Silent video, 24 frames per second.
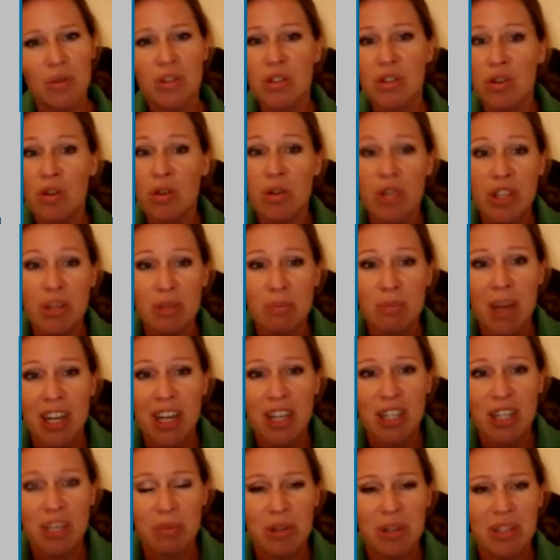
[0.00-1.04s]
or sewerage
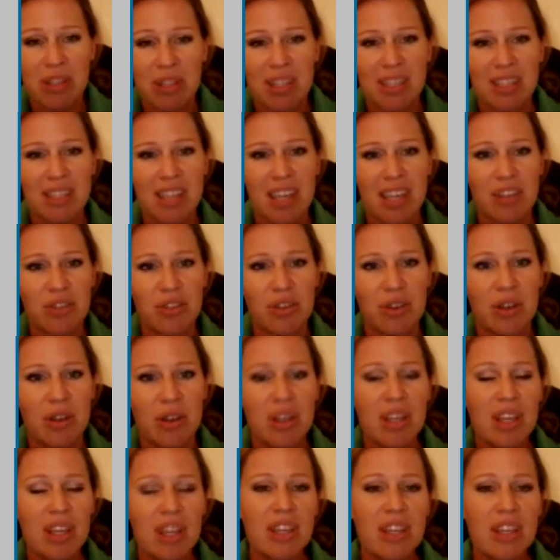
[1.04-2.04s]
management, etc.